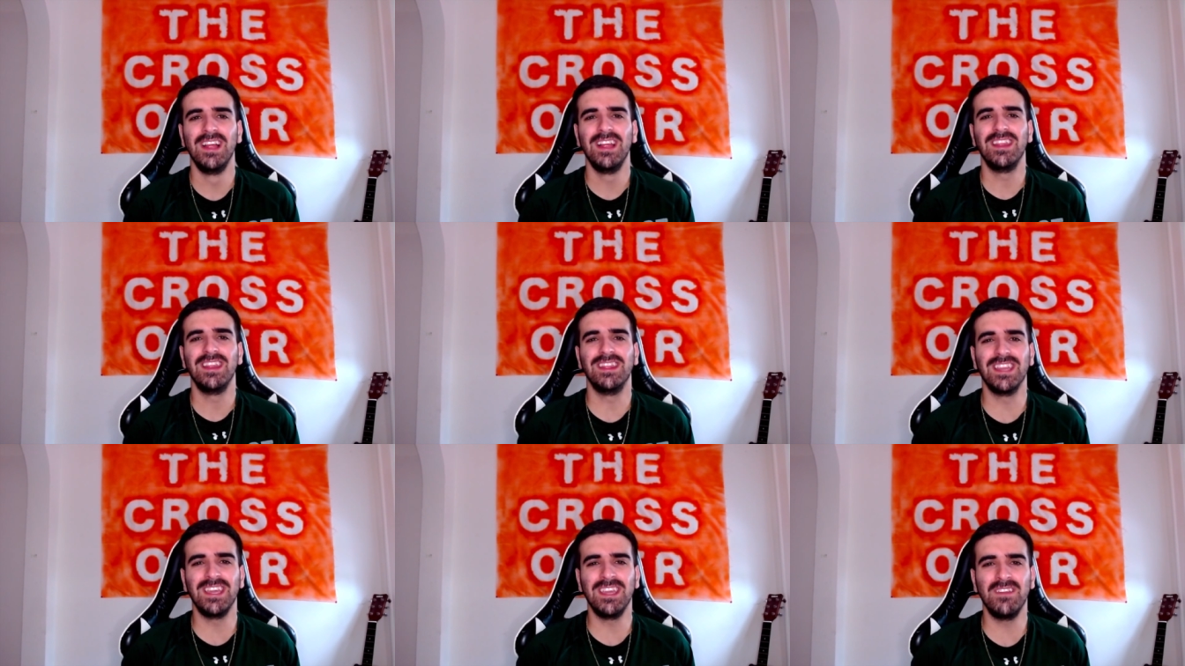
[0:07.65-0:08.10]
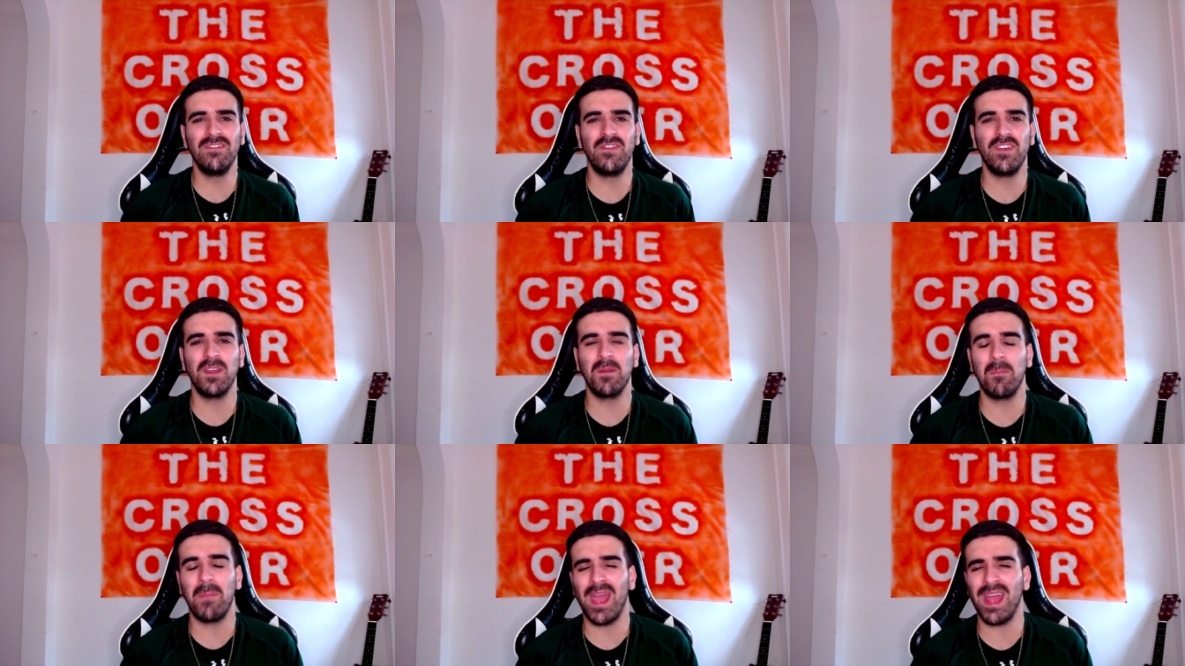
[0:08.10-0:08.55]

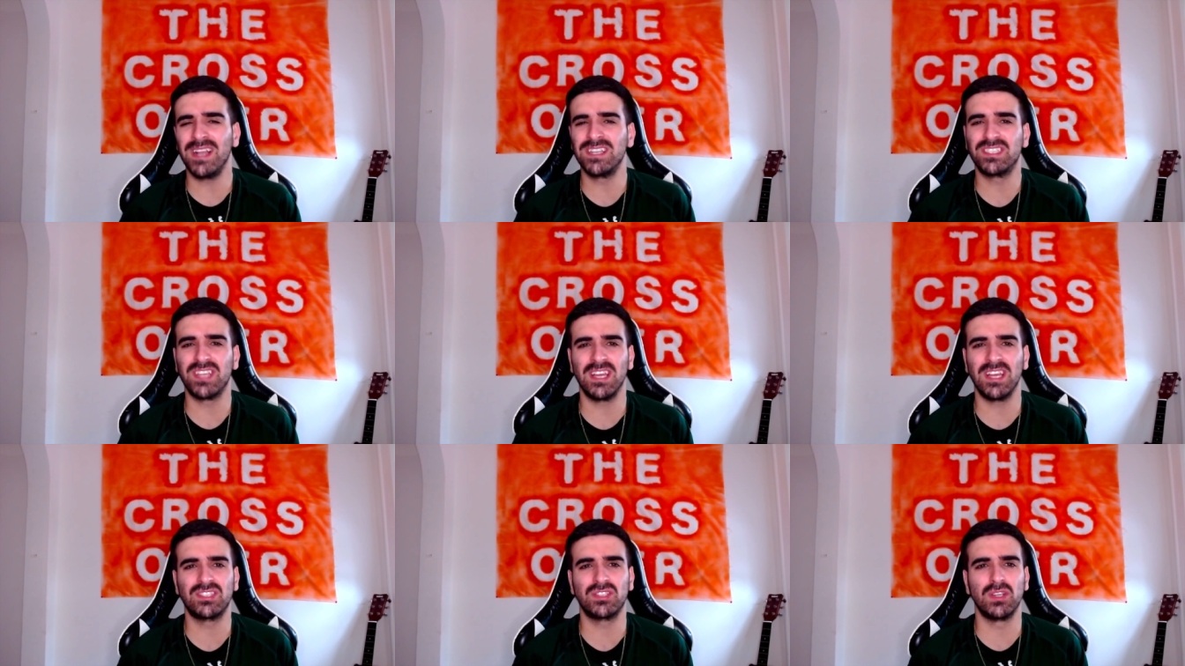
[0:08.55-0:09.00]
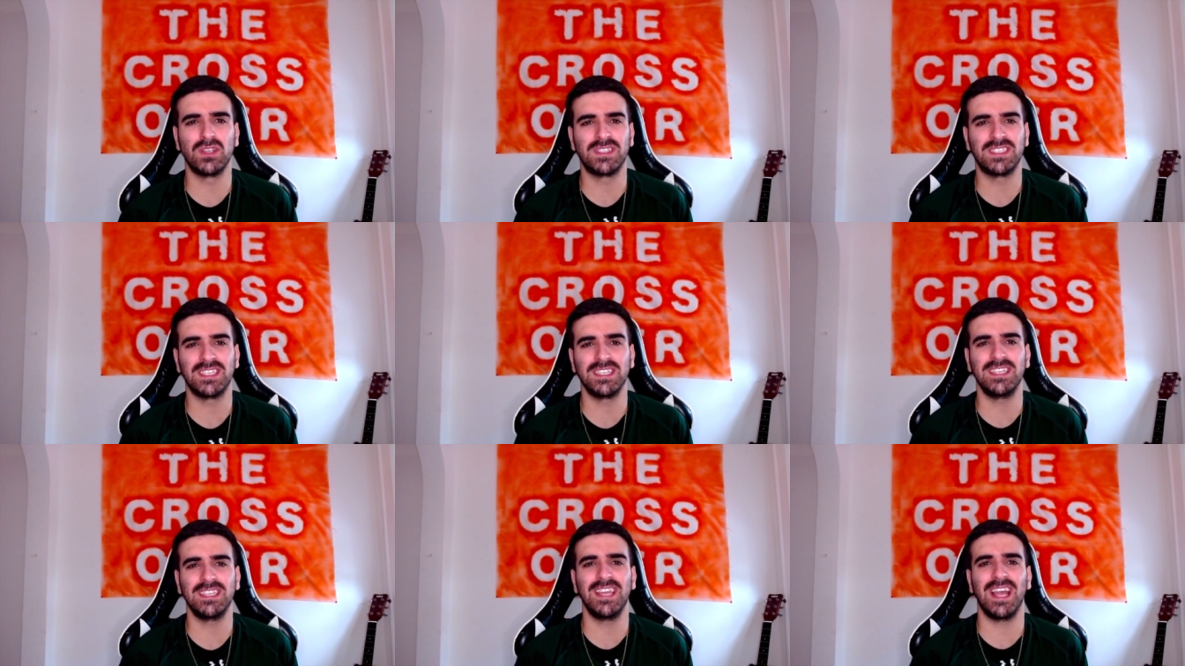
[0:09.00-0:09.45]
leaving Manchester
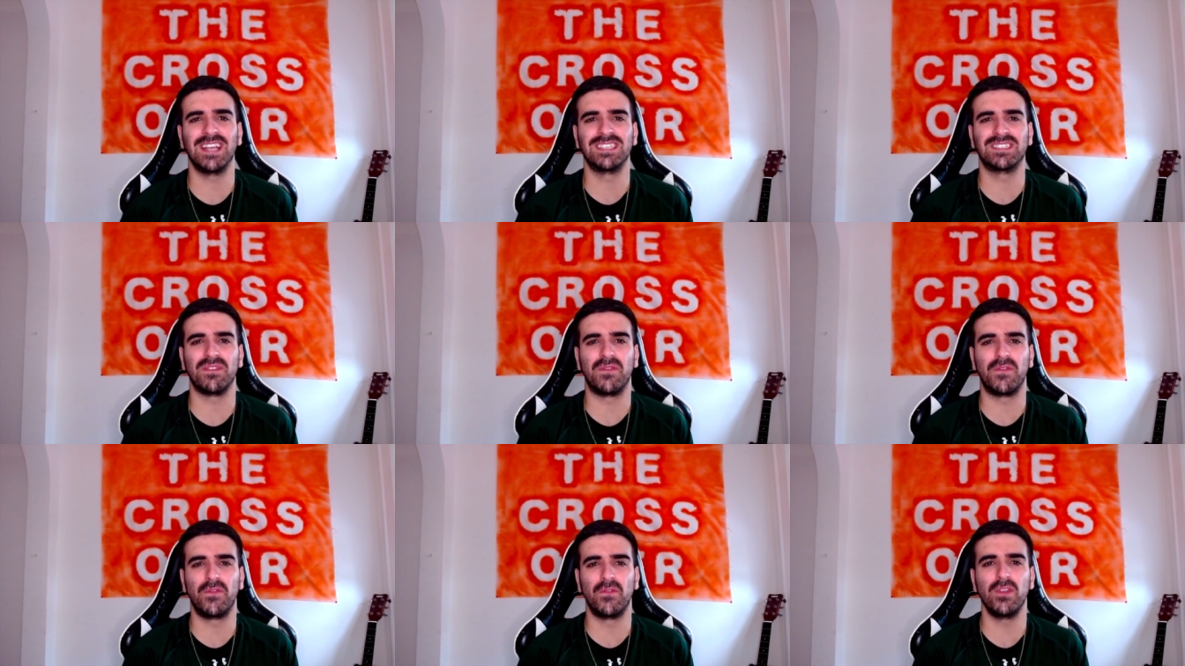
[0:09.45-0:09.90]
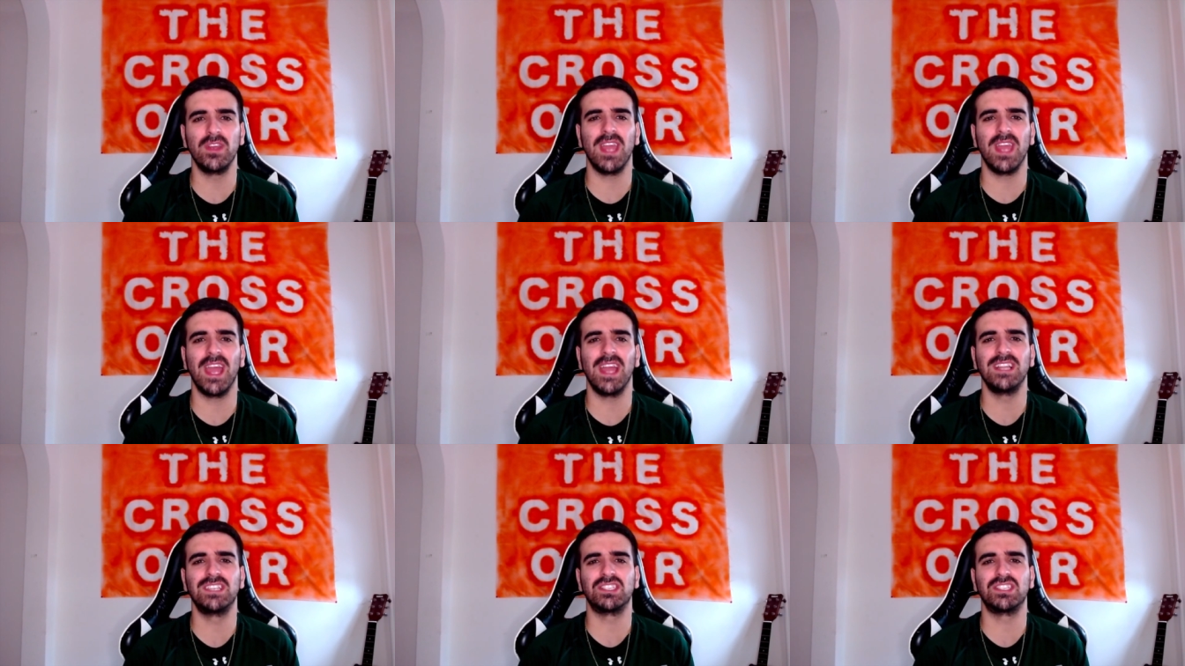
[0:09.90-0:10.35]
City as a free
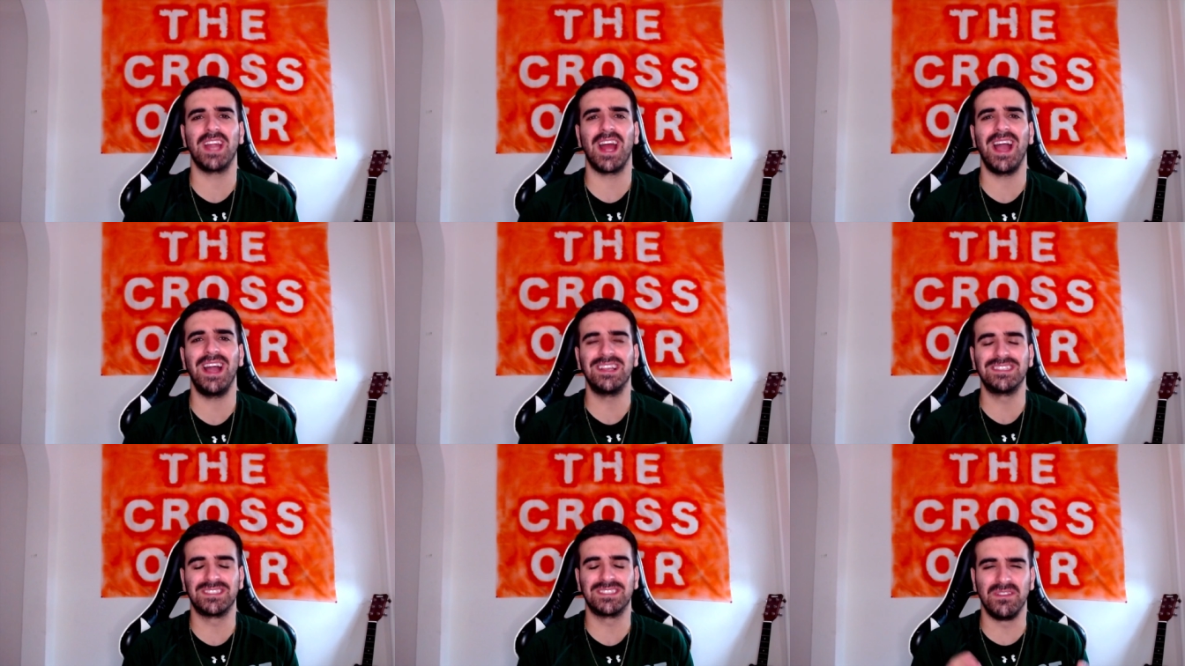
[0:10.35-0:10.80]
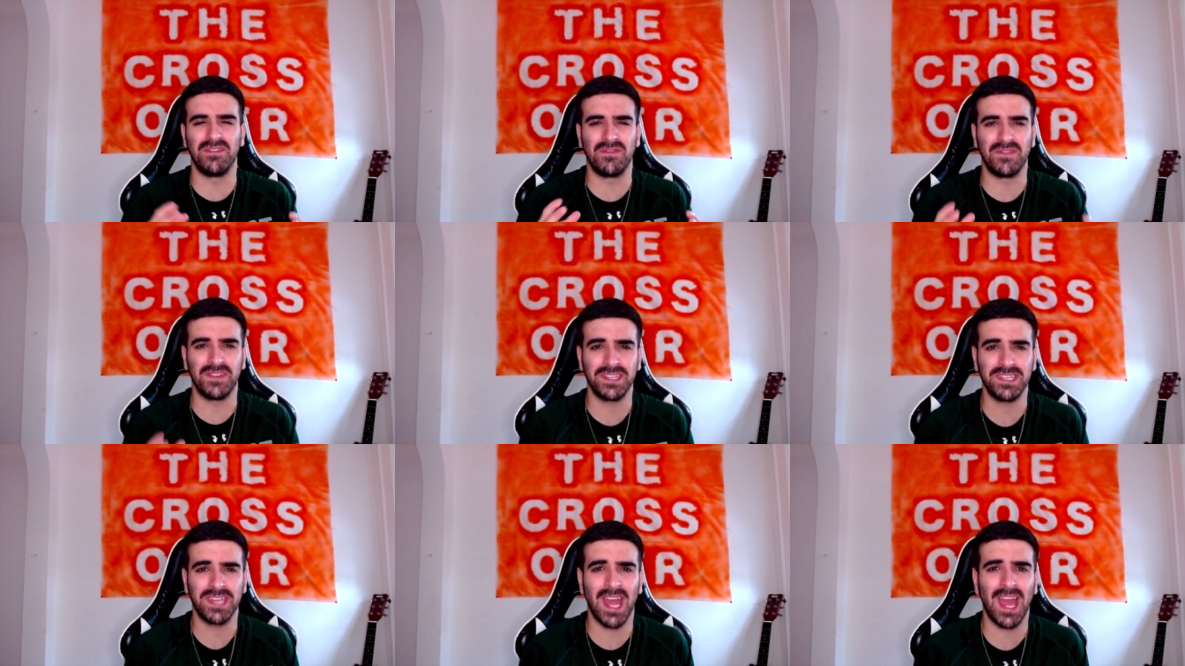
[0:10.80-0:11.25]
agent as of
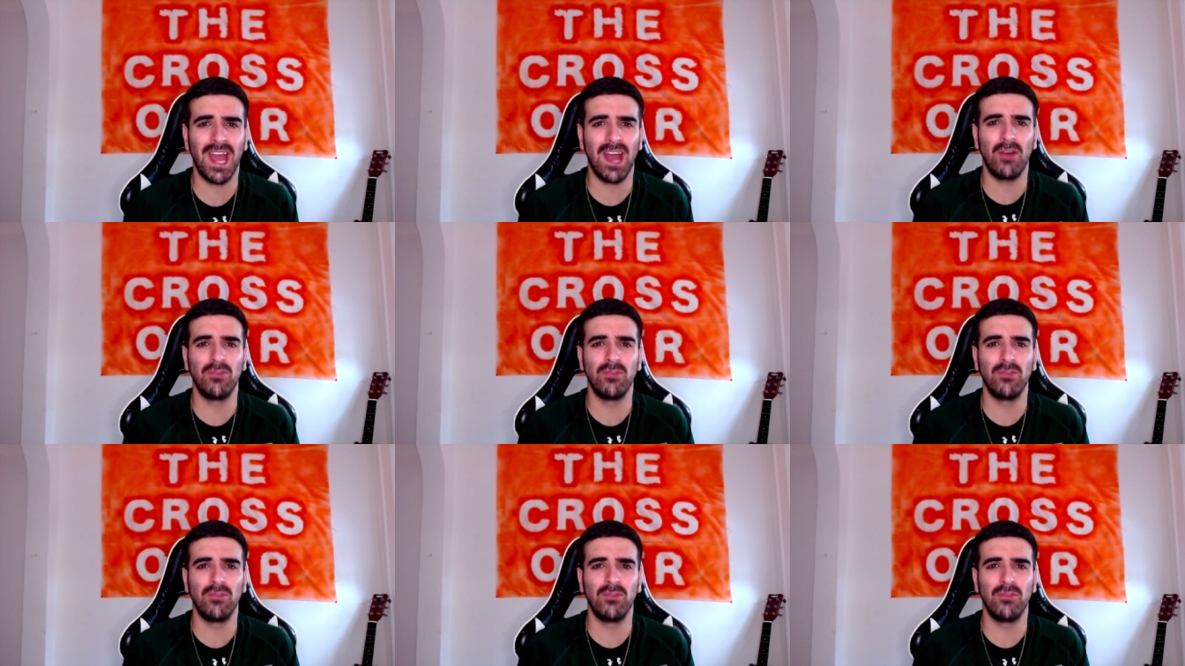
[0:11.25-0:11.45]
now.